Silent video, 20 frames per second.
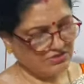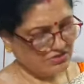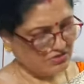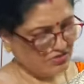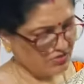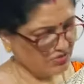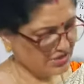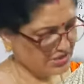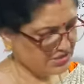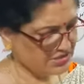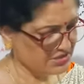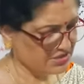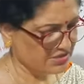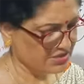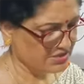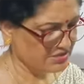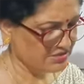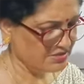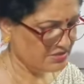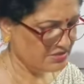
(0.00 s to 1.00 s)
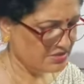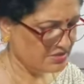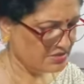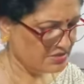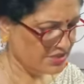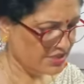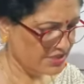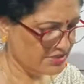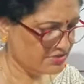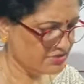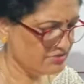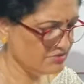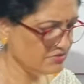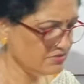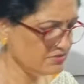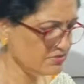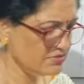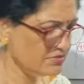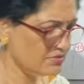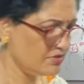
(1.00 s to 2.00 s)
Okay children, thank
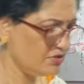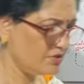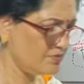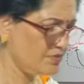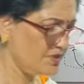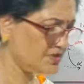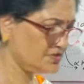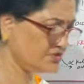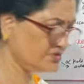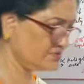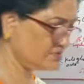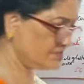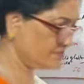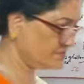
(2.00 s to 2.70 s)
you. God bless you.